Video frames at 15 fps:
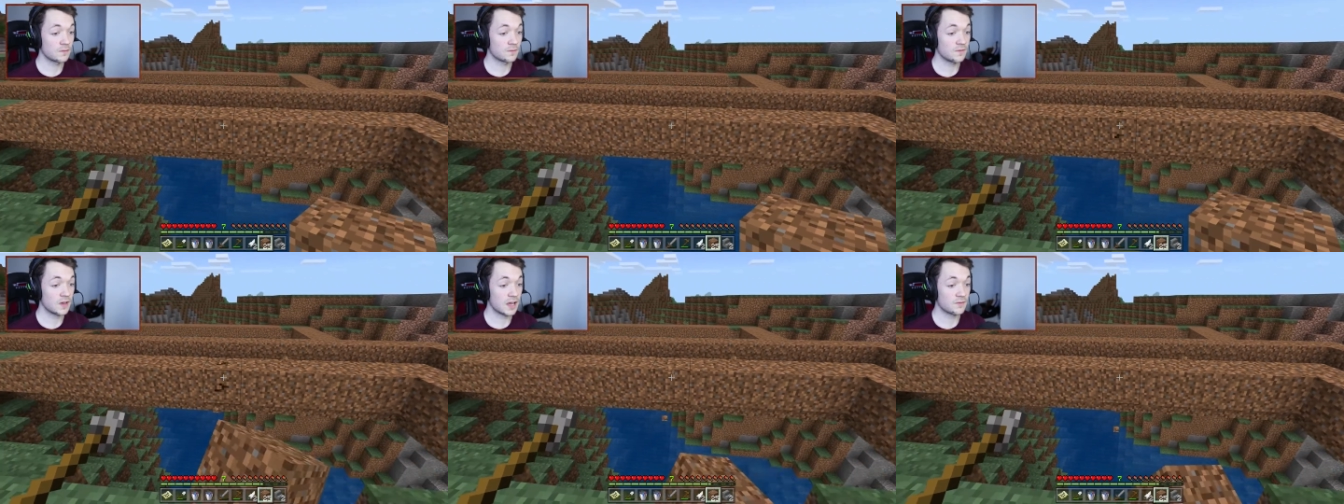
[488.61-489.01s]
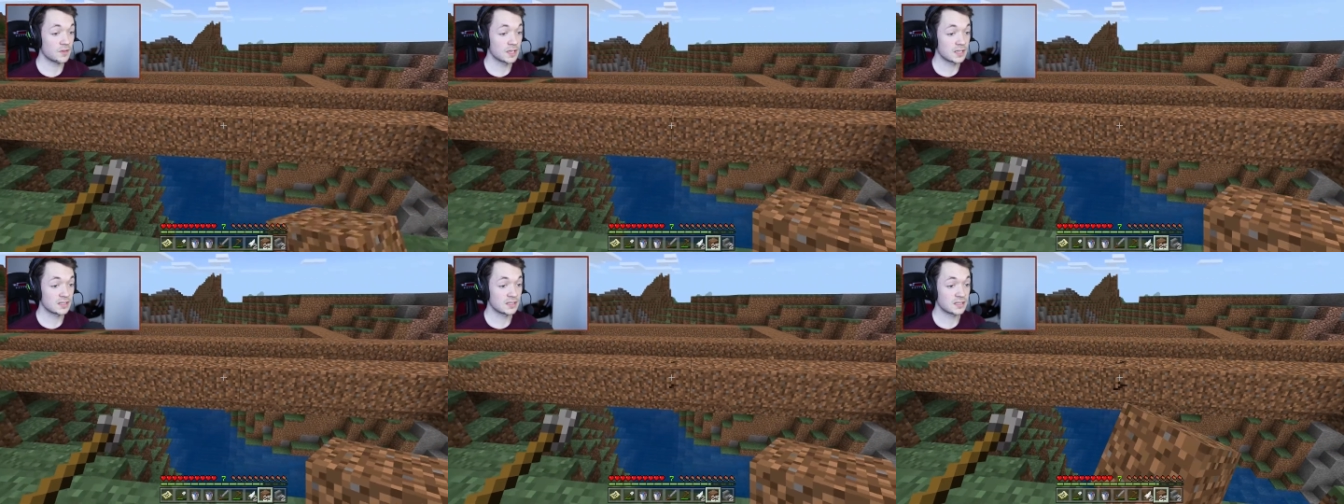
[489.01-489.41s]
five,
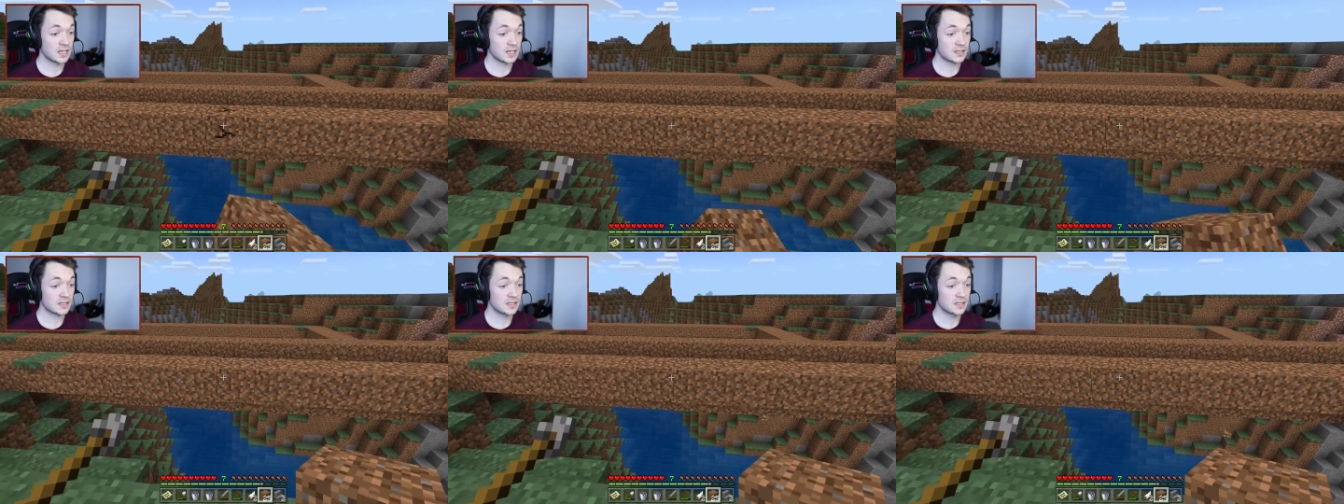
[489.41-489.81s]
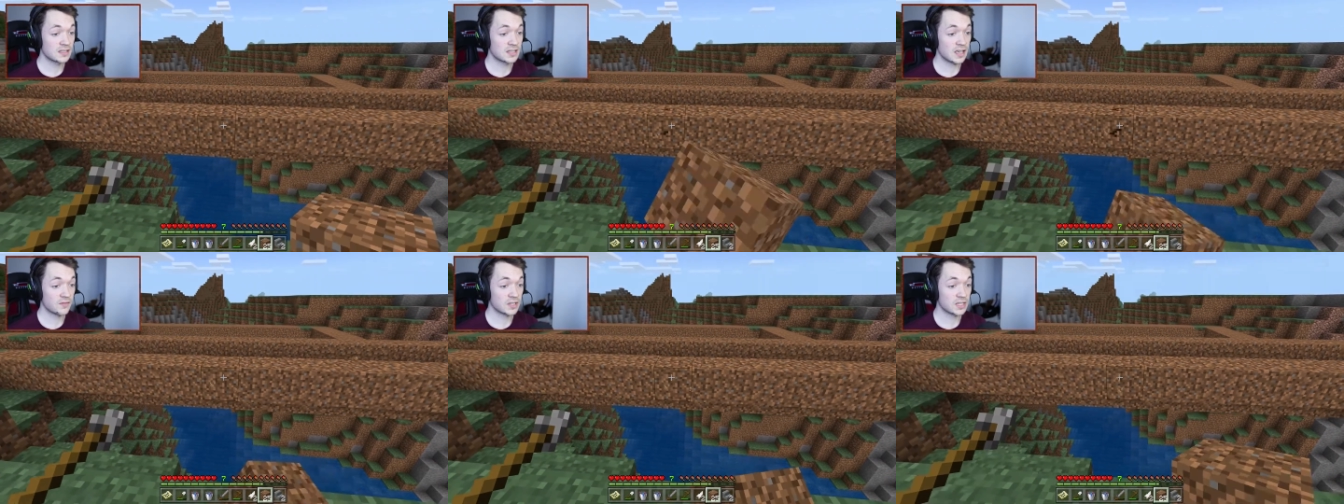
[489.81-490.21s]
six,
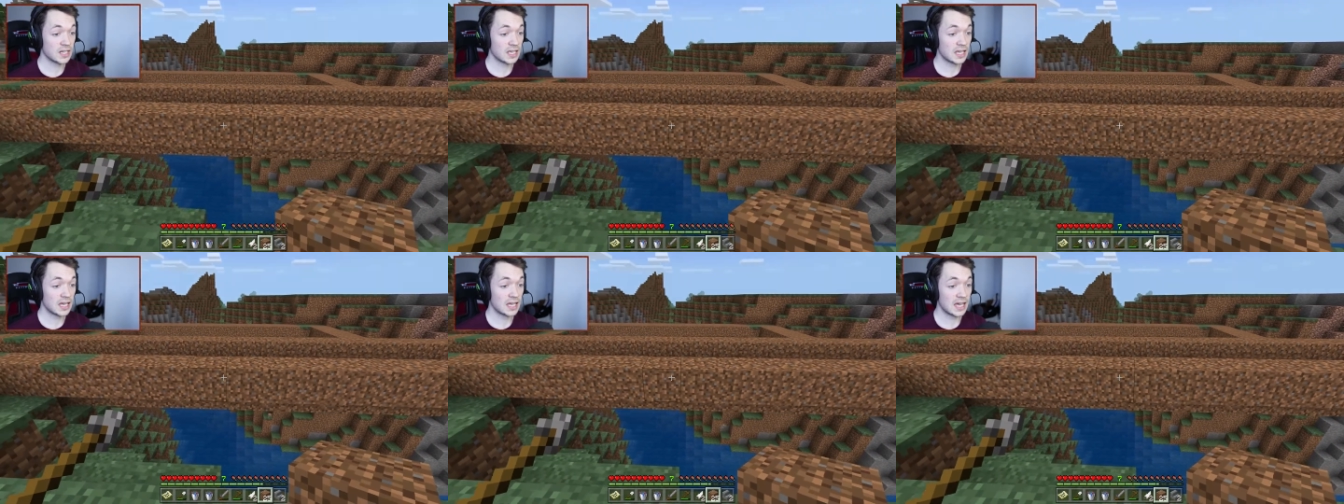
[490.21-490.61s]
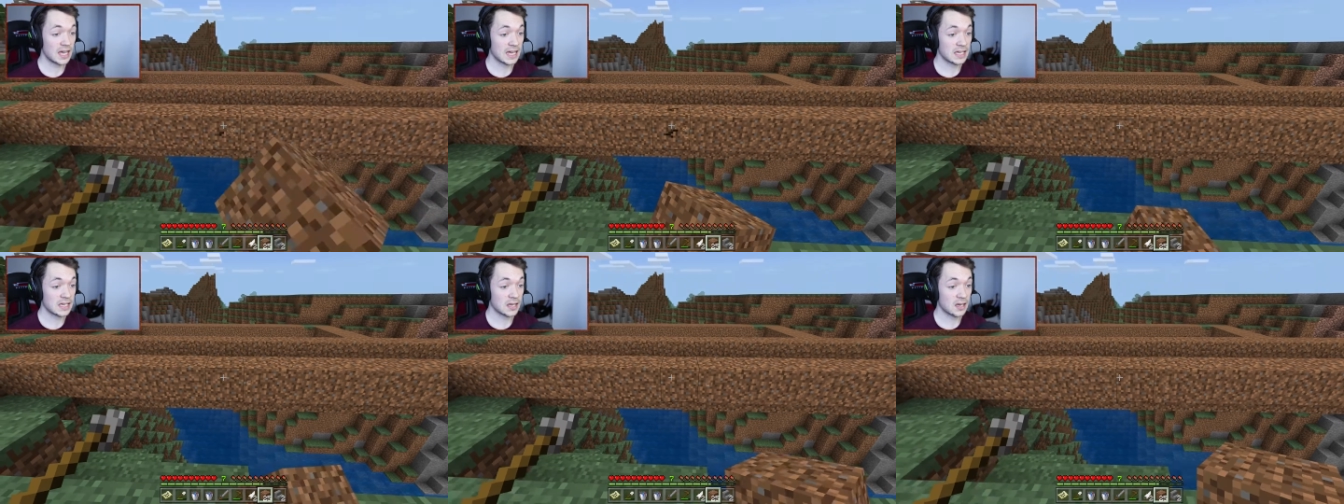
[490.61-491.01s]
seven,
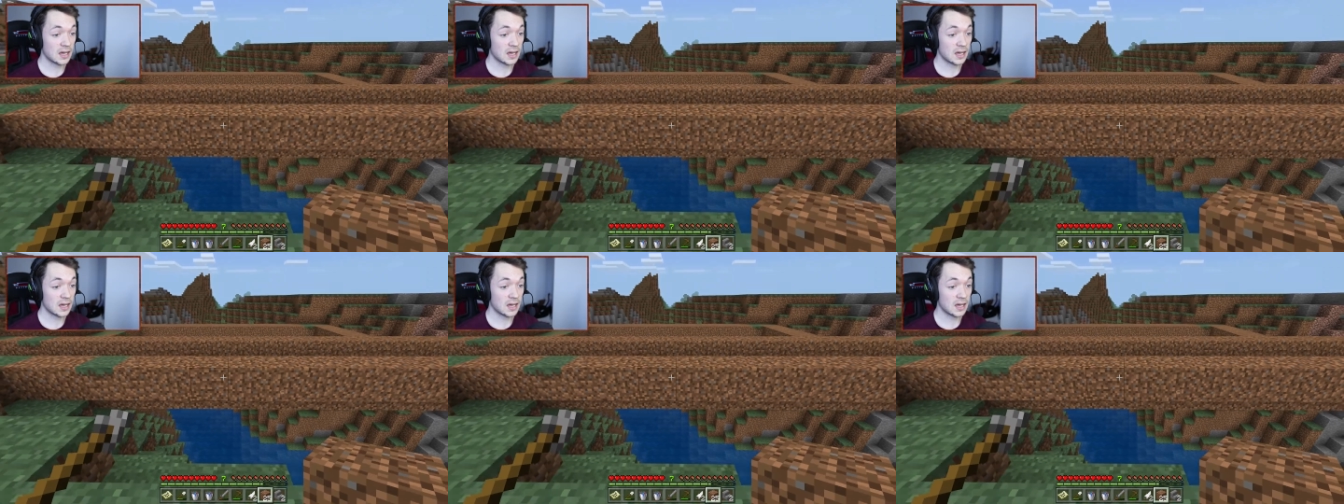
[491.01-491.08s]
eight.